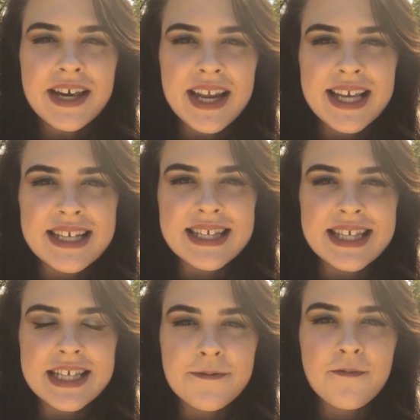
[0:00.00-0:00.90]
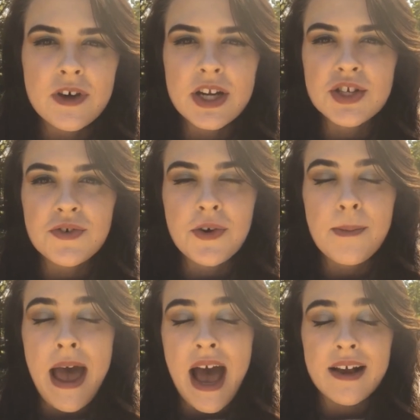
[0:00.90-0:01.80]
you're going to get to see some
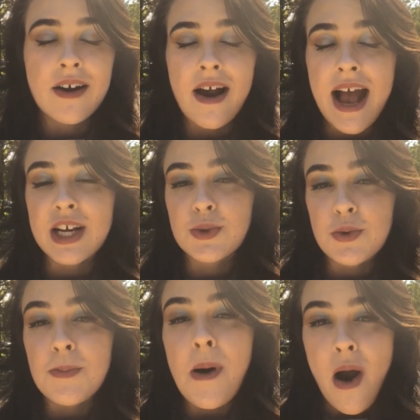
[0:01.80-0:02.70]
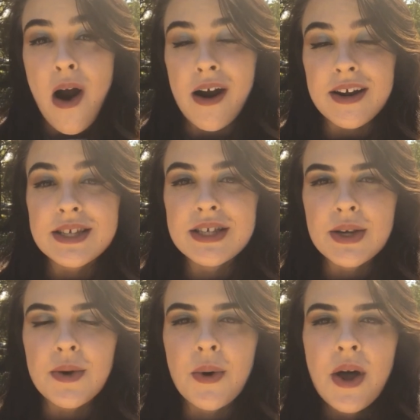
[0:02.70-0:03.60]
footage from our actual
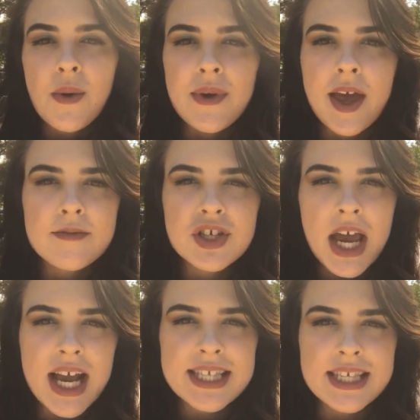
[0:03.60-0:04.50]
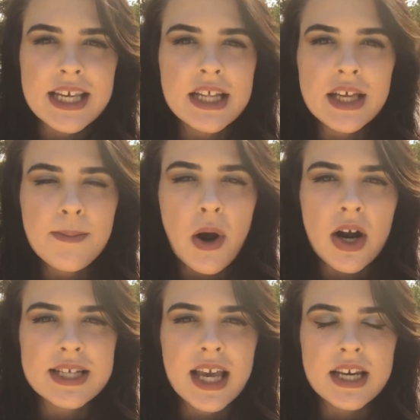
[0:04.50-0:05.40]
parks. So we have Jack Singley,
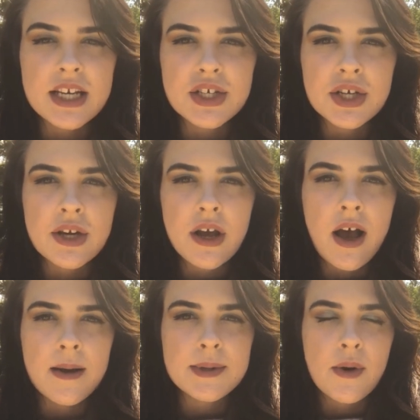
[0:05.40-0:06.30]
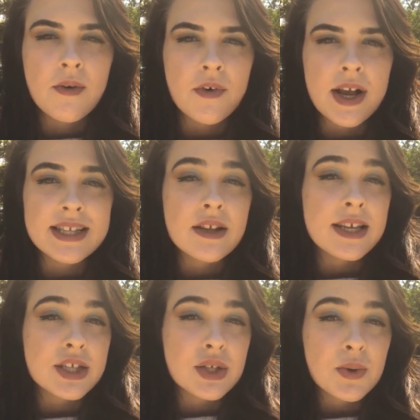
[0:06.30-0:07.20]
park technician um, over
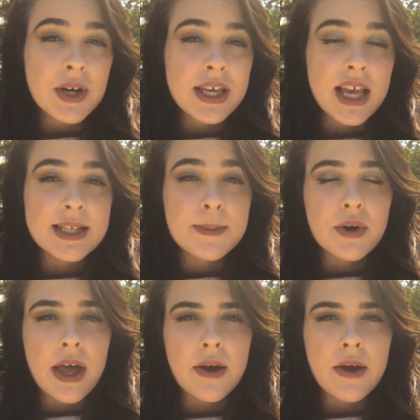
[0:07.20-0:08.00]
at historic Yates Mill